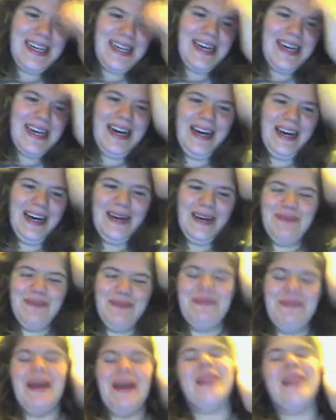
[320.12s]
Um,
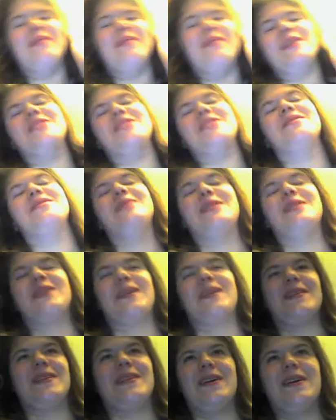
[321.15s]
I love my my
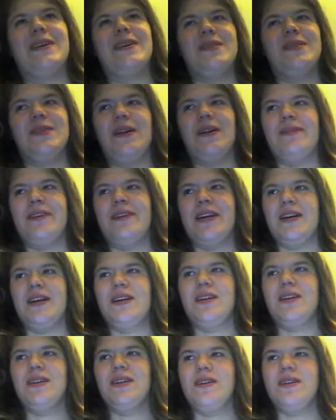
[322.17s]
trainer though. I do love her.
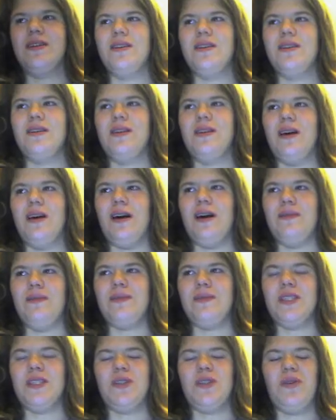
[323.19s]
Um,
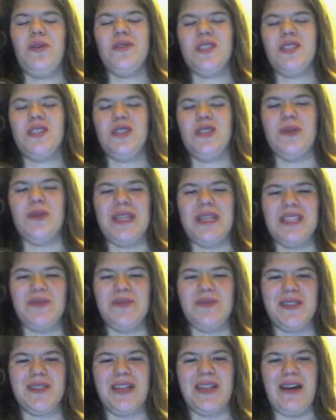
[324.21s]
this whole situation
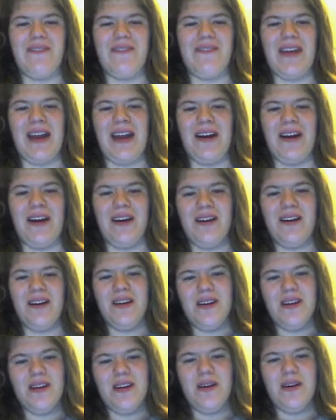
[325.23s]
was not fair,
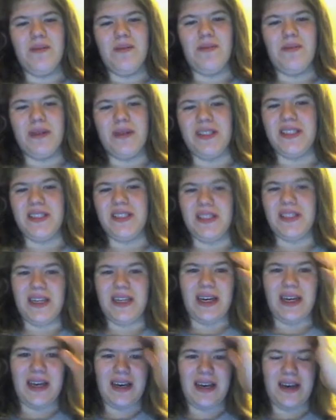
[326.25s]
but since
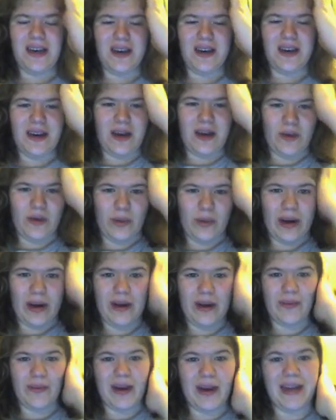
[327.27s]
uh, where
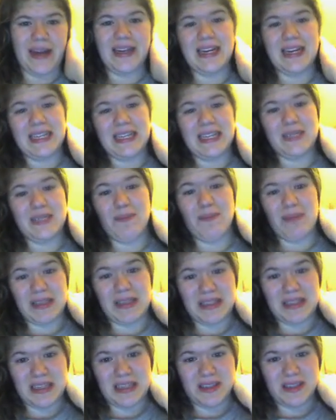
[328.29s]
I ride is a
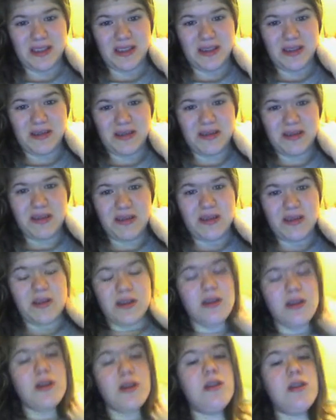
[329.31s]
business,
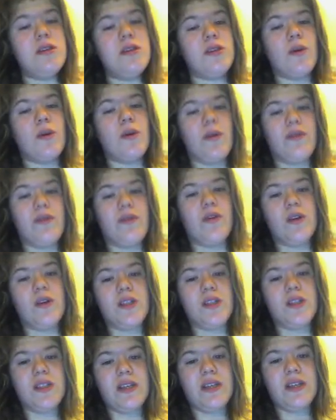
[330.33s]
so
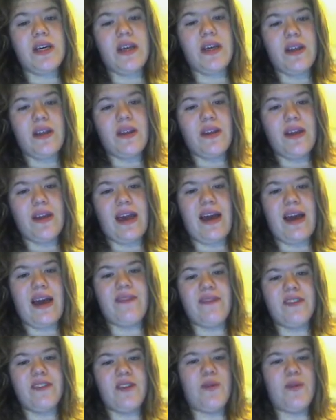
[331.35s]
unfortunately they have
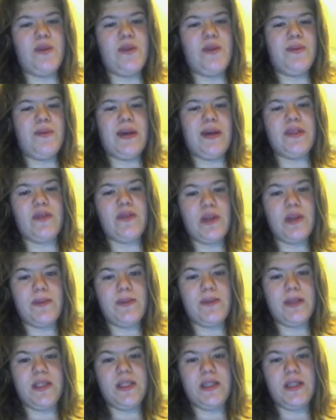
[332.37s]
to do what's best for the
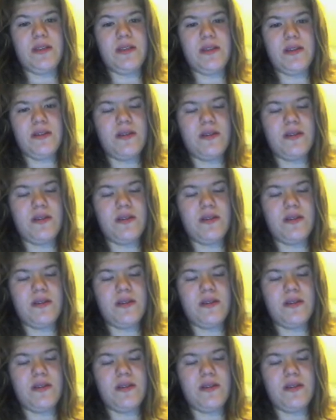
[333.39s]
business.